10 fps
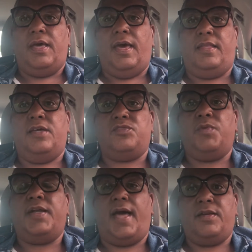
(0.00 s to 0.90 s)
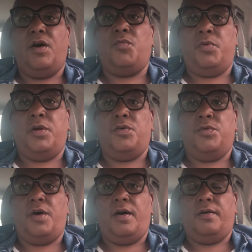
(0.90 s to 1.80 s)
And there's one I know I want
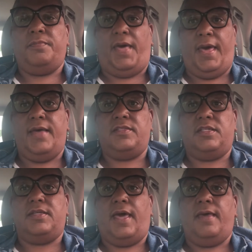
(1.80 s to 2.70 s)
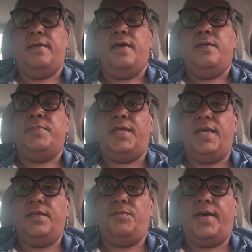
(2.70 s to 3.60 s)
to add today. But
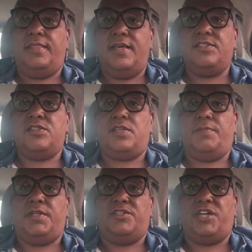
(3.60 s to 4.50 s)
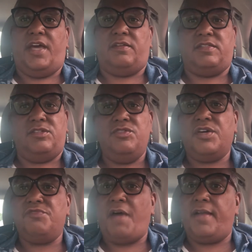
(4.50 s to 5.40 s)
anyway, these are some of the channels. And you
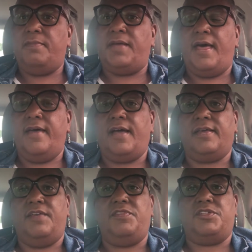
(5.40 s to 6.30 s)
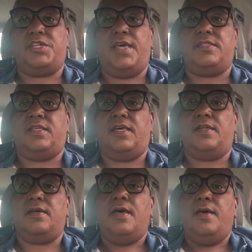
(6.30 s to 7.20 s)
can write them down. I'll give you a chance to get
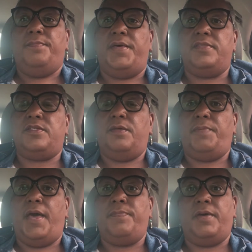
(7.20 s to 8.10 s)
a pencil and paper